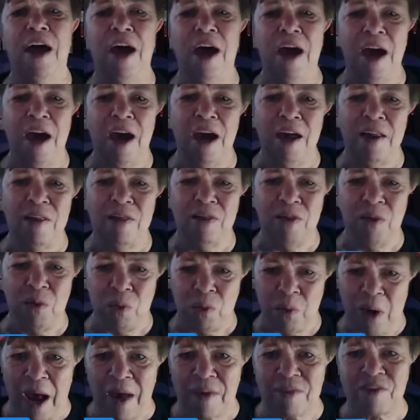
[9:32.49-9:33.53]
and the
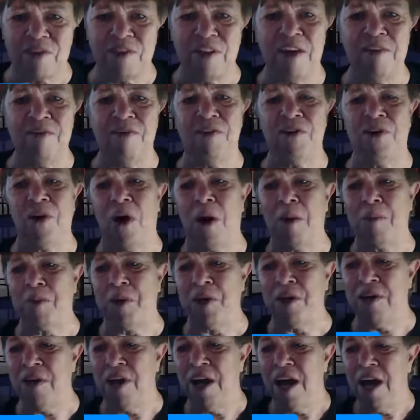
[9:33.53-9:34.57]
rest they've
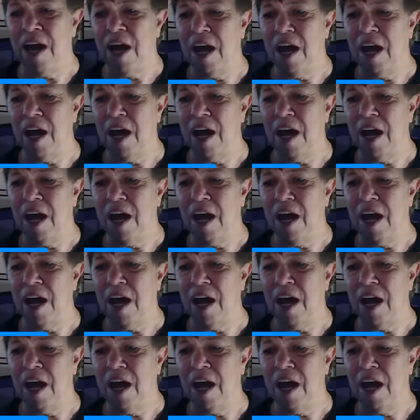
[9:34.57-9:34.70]
adopted.